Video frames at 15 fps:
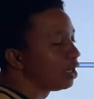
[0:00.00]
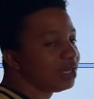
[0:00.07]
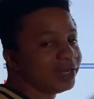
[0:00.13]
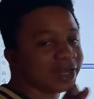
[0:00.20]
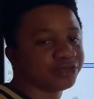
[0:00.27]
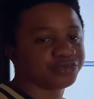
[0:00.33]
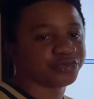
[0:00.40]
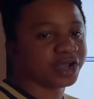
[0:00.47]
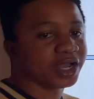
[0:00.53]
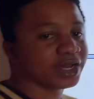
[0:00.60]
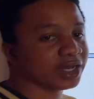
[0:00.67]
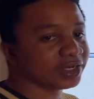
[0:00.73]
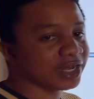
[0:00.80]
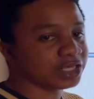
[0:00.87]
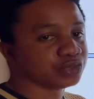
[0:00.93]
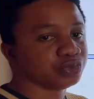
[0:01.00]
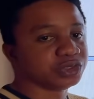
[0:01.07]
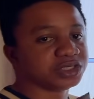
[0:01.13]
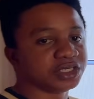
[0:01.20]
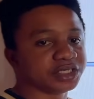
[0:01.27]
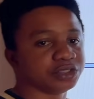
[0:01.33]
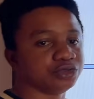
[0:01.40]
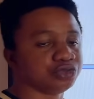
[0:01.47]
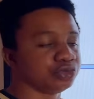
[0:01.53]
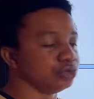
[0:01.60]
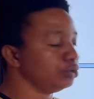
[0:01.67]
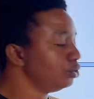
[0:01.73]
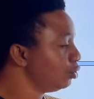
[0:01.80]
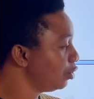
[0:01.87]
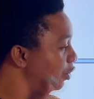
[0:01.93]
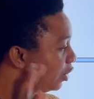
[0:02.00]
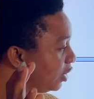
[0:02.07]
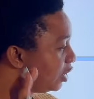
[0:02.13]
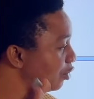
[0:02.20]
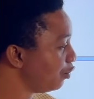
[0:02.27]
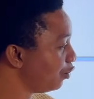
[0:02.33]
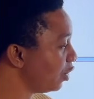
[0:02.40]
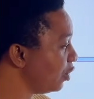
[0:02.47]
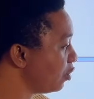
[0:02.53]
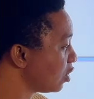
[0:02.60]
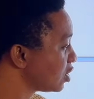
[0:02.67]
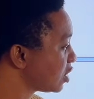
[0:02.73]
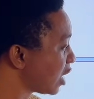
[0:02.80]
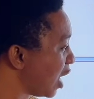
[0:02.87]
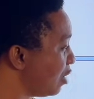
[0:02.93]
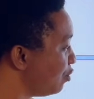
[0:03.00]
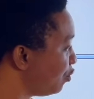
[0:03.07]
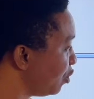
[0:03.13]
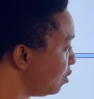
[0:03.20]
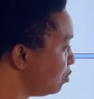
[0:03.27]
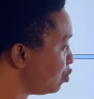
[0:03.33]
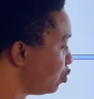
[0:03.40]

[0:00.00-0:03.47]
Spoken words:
Let's find out as we take you through the various time frames